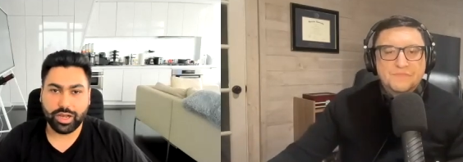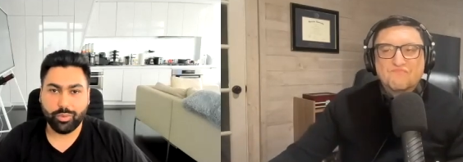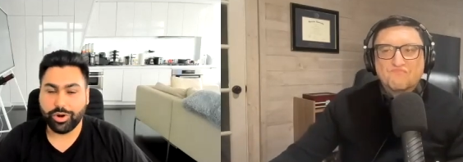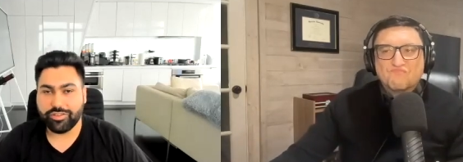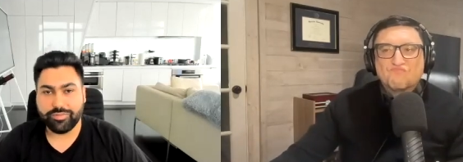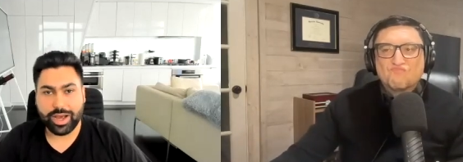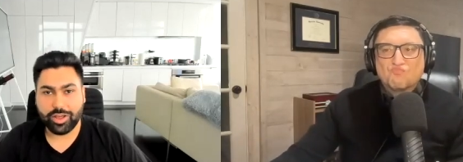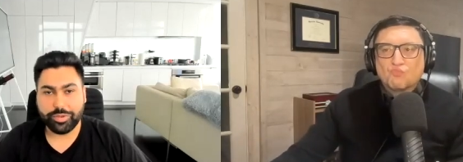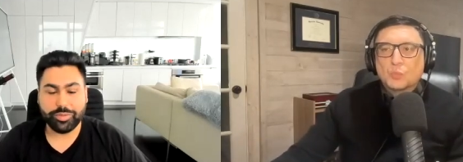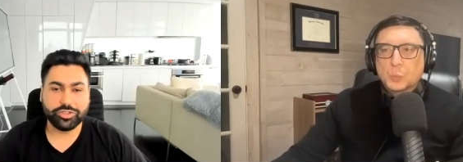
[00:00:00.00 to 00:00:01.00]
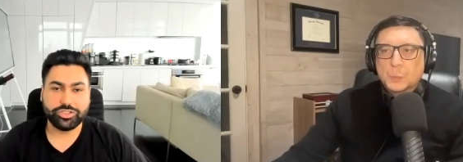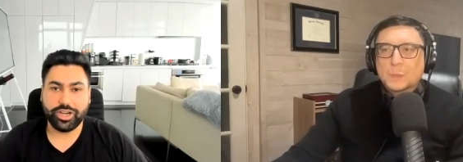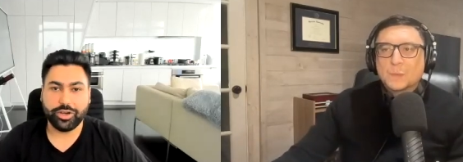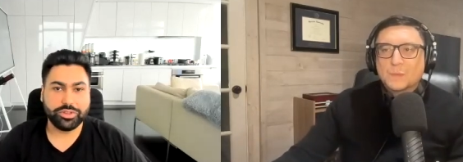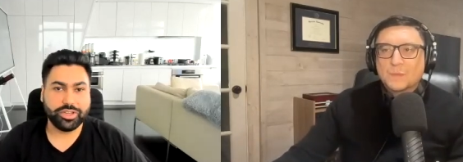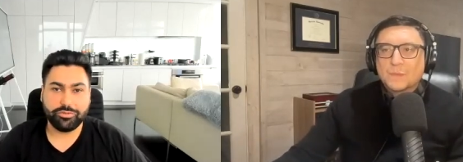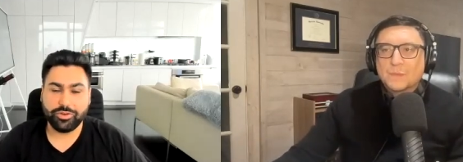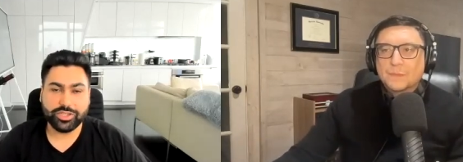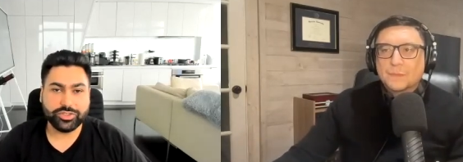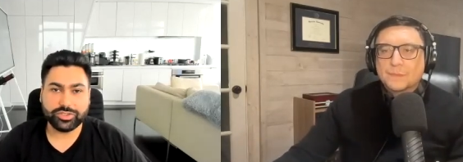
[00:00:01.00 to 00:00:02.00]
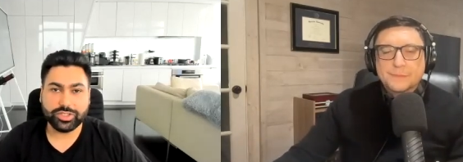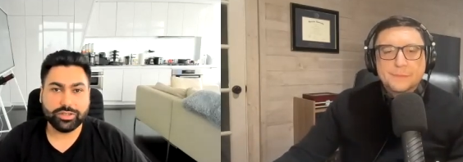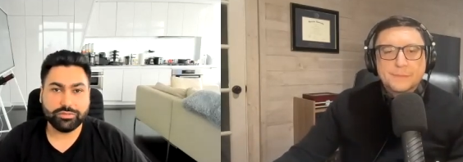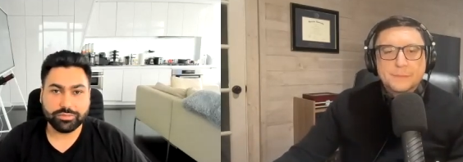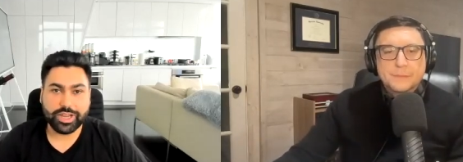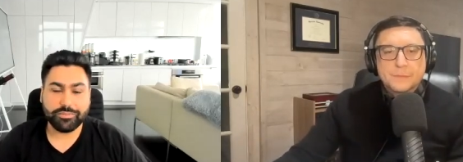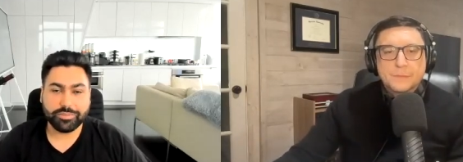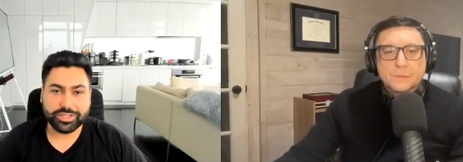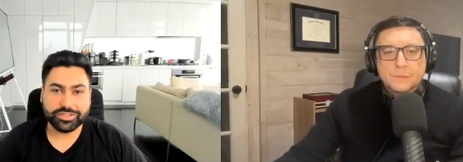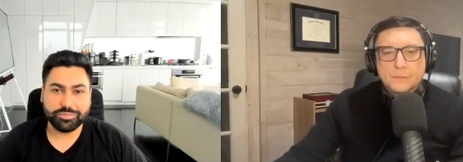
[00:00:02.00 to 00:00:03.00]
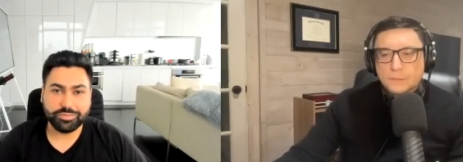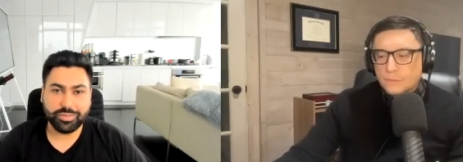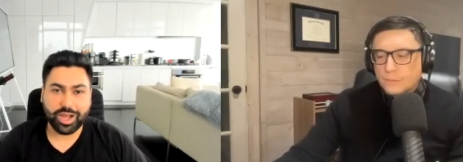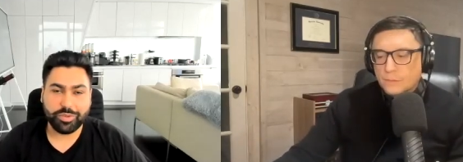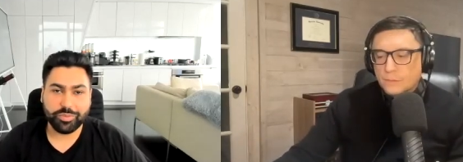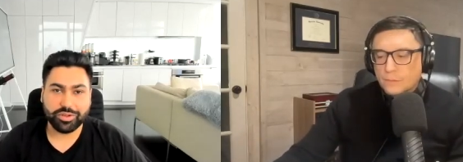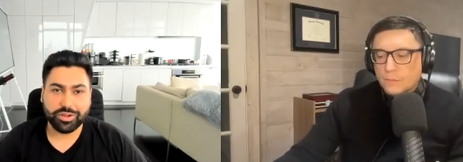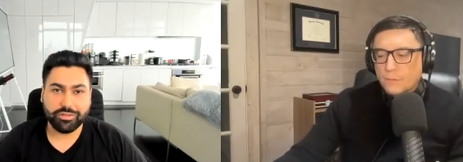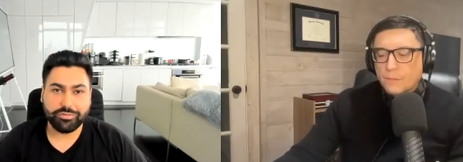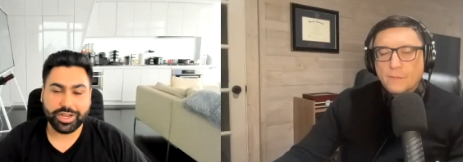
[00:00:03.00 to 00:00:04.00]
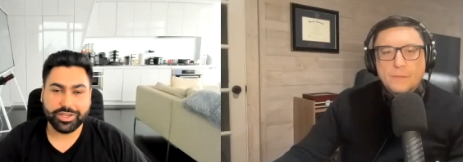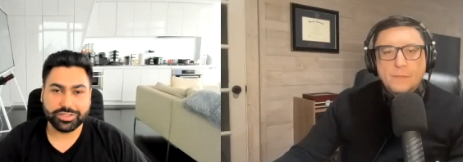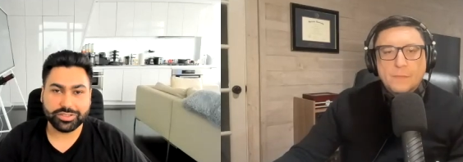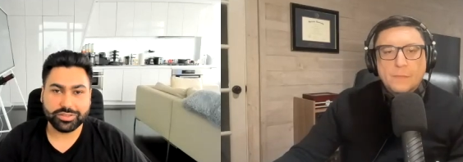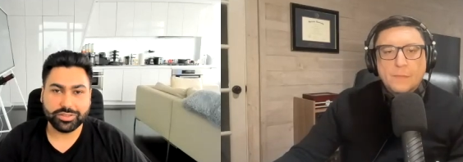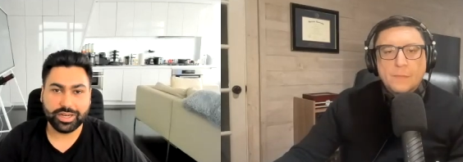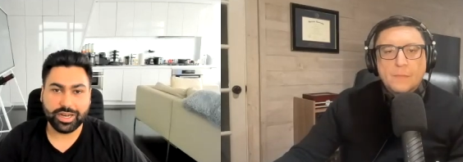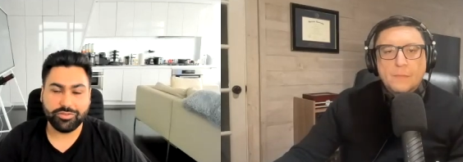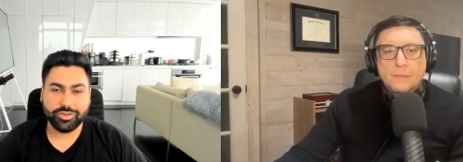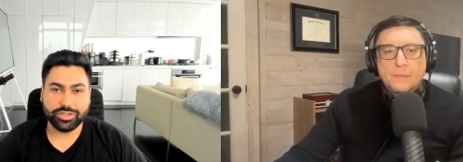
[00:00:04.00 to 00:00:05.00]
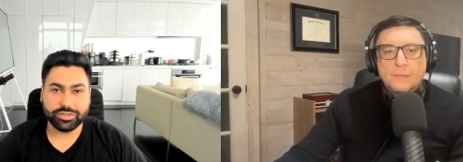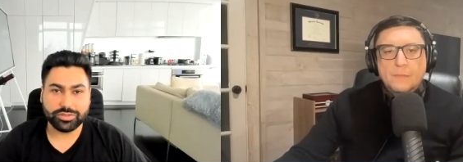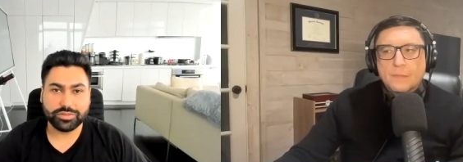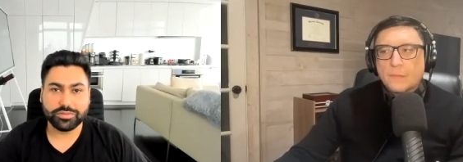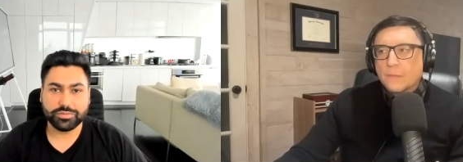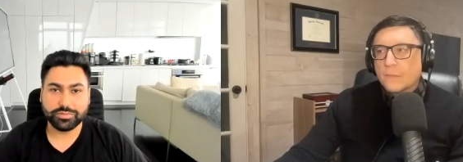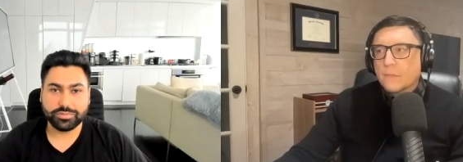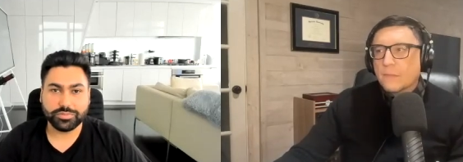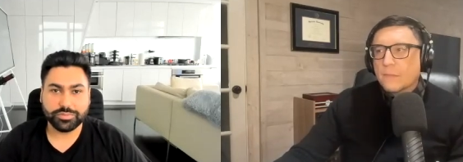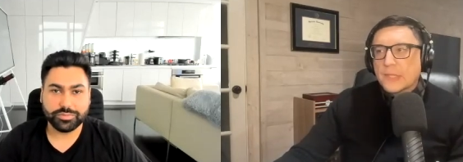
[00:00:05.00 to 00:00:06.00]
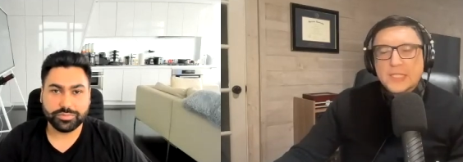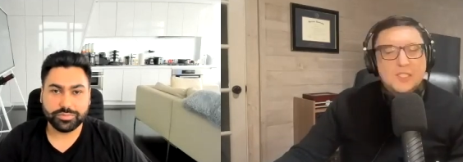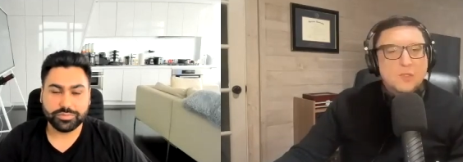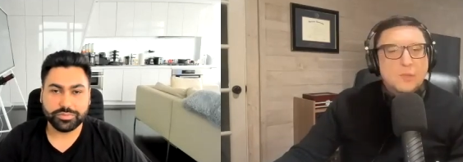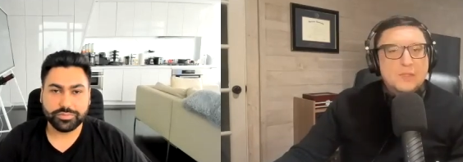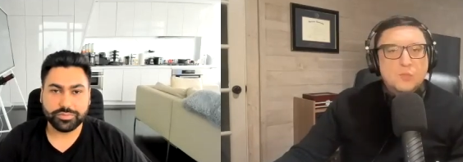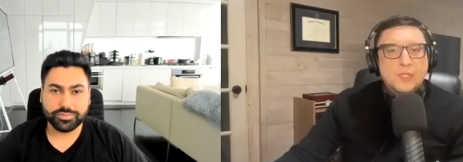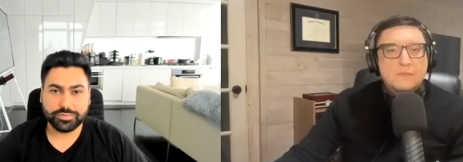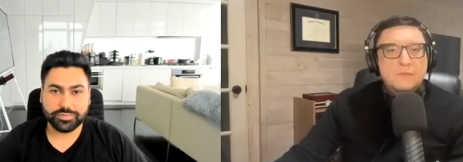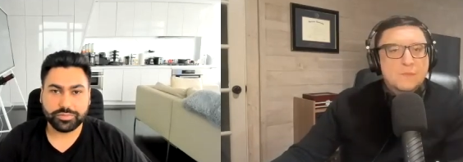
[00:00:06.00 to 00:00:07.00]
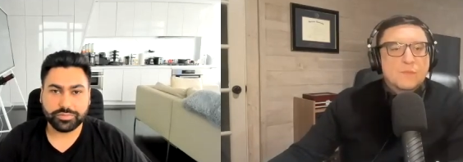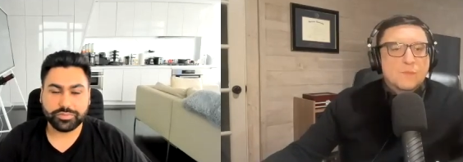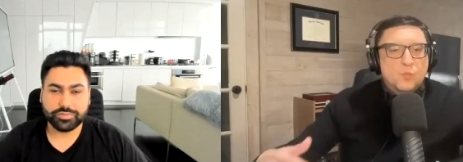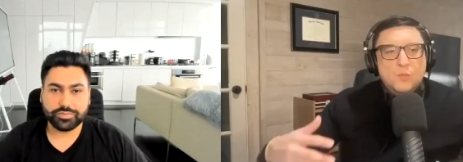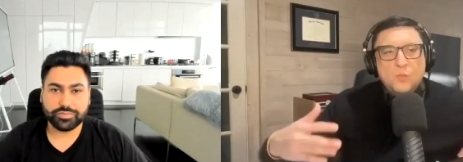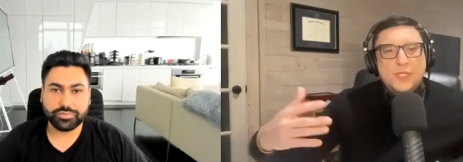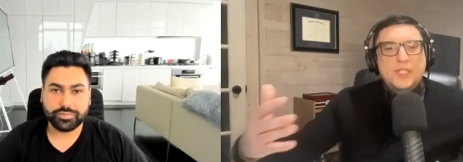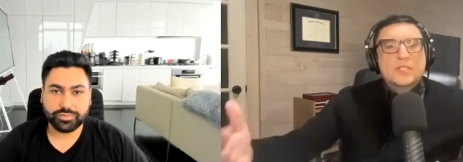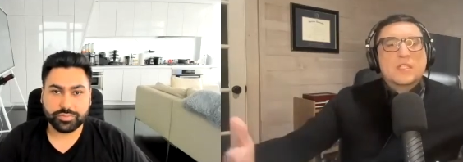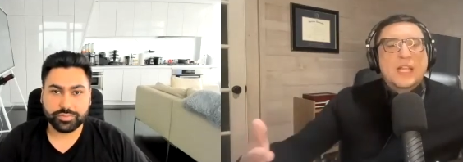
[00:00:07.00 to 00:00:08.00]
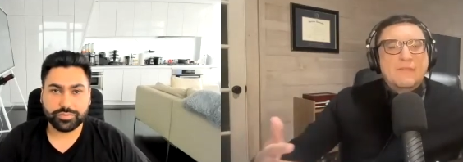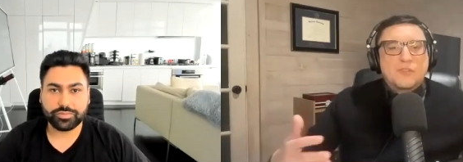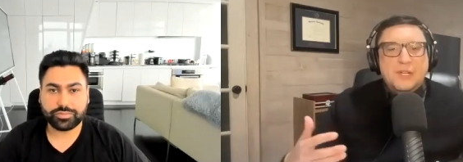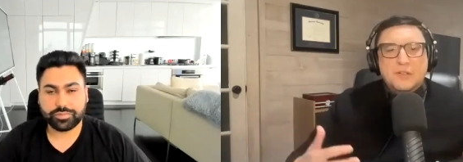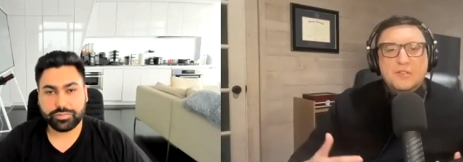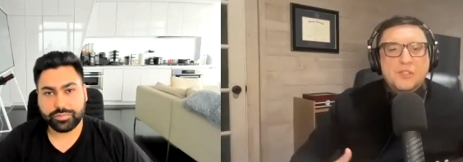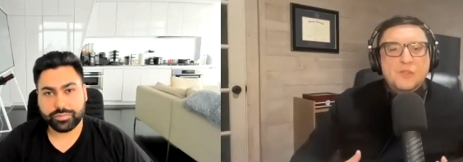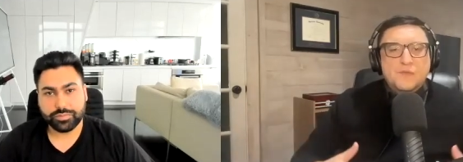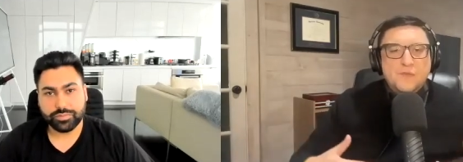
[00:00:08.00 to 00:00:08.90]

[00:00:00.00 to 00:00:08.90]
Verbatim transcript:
Speaker 1: word of mouth, people sharing with their friends. And yeah, that's how people find us at Live Traders. And so what does Live
Speaker 2: Traders do